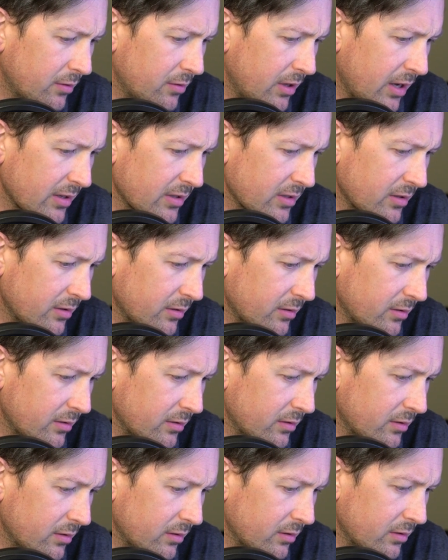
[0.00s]

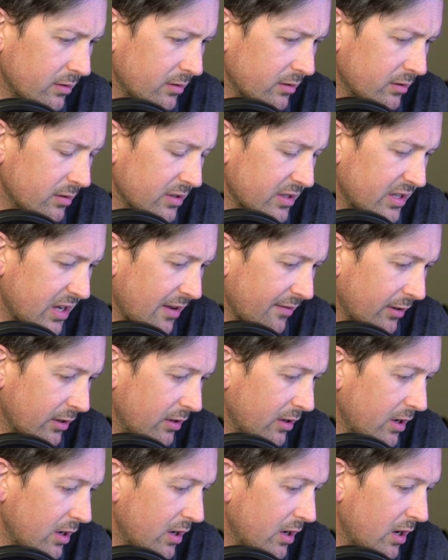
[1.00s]

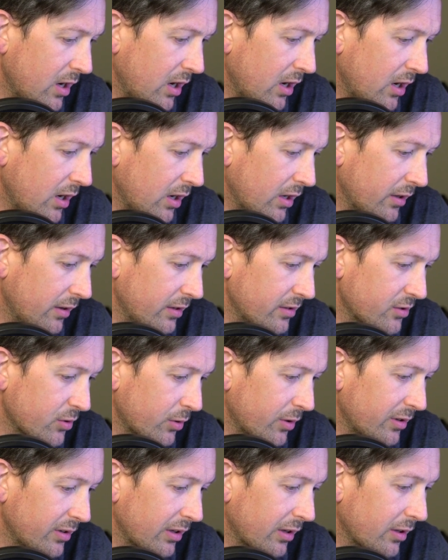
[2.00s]
2007, they
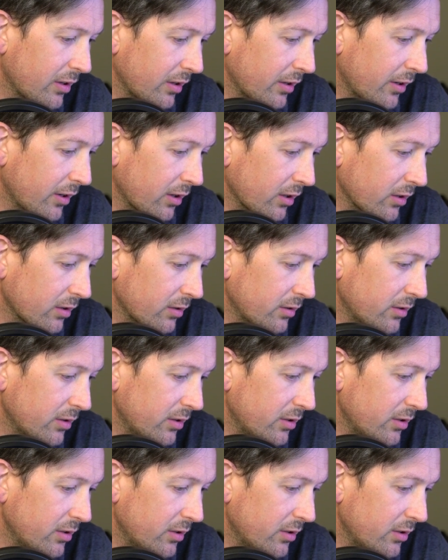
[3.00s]
sort of declare,